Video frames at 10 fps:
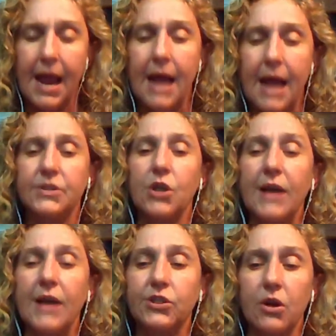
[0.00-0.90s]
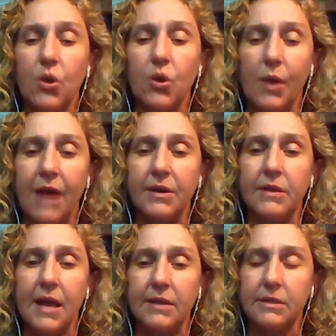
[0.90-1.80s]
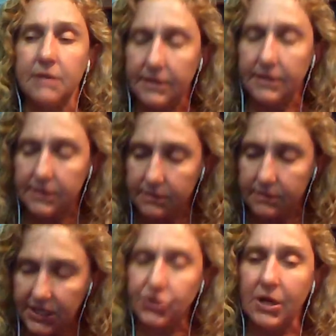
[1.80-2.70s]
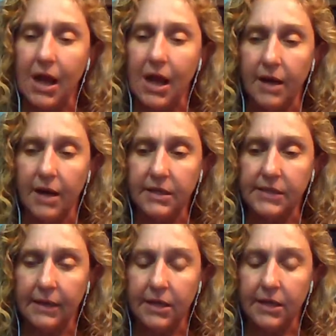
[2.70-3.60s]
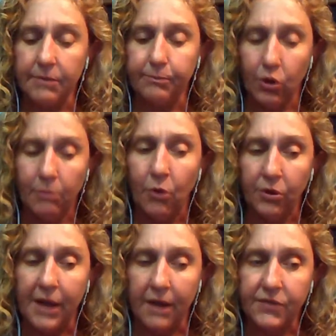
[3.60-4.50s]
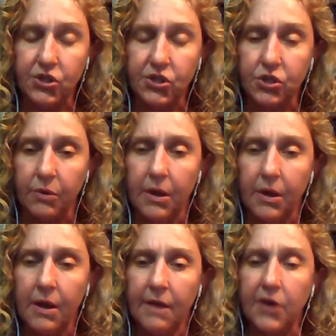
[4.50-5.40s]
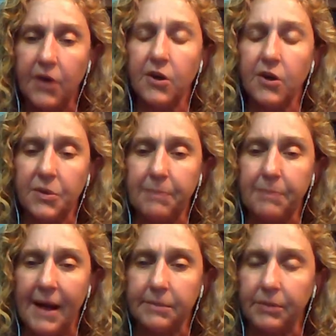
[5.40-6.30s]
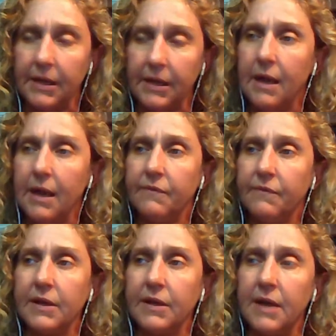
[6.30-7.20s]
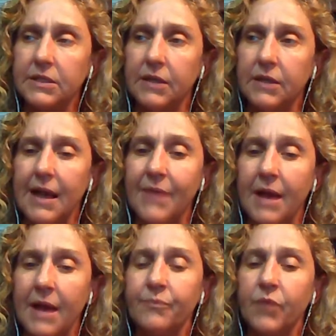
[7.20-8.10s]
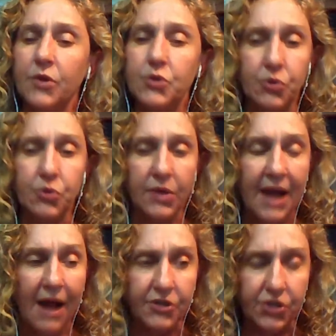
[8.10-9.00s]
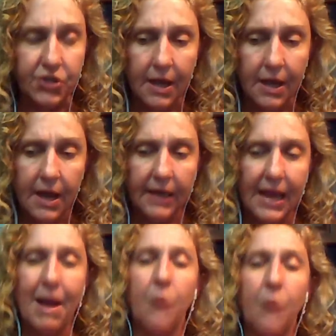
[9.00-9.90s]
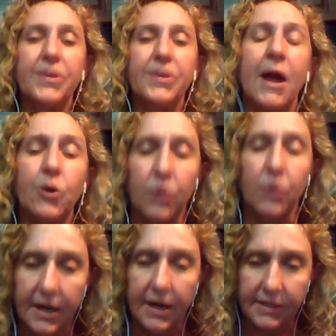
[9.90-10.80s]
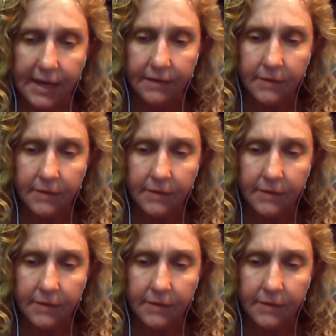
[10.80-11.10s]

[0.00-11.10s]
And so I started going out and teaching how chitosan can pull mold out of tissue very responsibly, very nicely. And then Nutricology came out with a microchitosan,